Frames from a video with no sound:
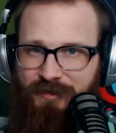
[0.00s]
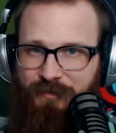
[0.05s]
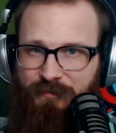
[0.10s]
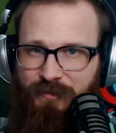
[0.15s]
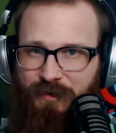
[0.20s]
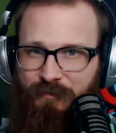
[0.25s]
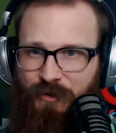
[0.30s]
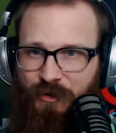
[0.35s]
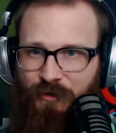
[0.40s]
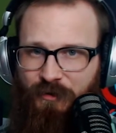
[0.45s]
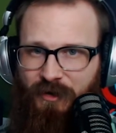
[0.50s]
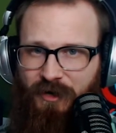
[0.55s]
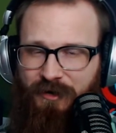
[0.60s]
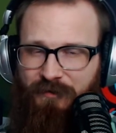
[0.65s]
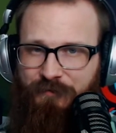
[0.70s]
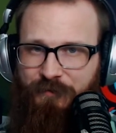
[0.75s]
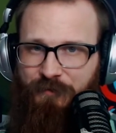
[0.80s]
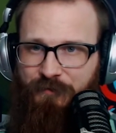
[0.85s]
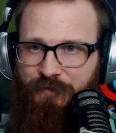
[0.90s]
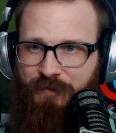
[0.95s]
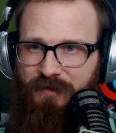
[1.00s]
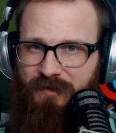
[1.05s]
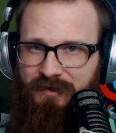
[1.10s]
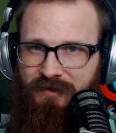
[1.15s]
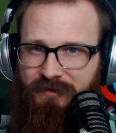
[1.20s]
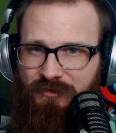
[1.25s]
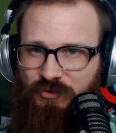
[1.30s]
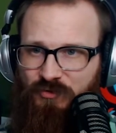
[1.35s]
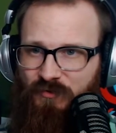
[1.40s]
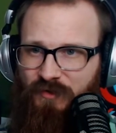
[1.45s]
the memo off of
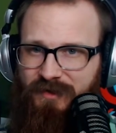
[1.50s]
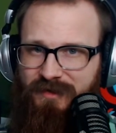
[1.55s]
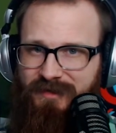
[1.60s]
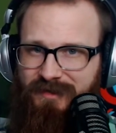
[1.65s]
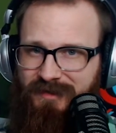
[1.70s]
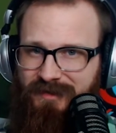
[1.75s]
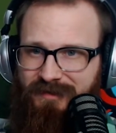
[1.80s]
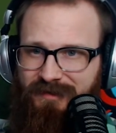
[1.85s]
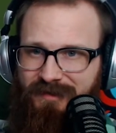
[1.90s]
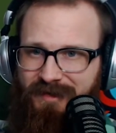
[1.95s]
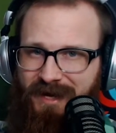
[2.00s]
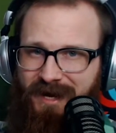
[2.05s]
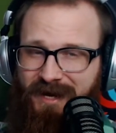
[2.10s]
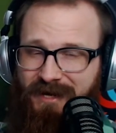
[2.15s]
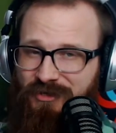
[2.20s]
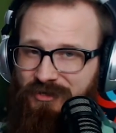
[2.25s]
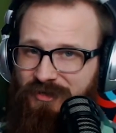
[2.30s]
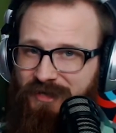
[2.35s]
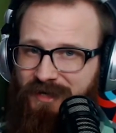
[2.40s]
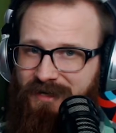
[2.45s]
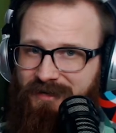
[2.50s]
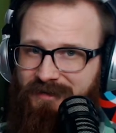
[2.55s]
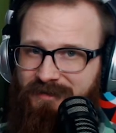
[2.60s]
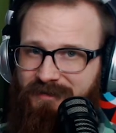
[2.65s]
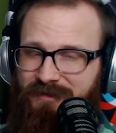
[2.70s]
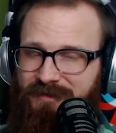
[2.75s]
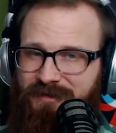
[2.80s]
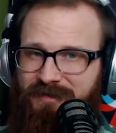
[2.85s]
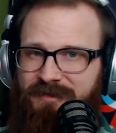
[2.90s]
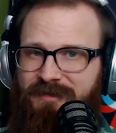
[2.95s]
the trending
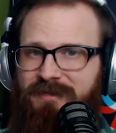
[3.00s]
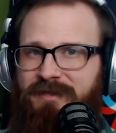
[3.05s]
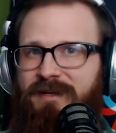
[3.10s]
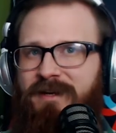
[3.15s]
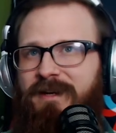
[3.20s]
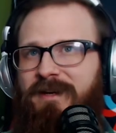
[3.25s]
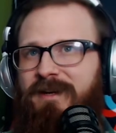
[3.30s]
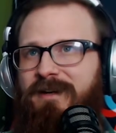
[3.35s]
hashtags list,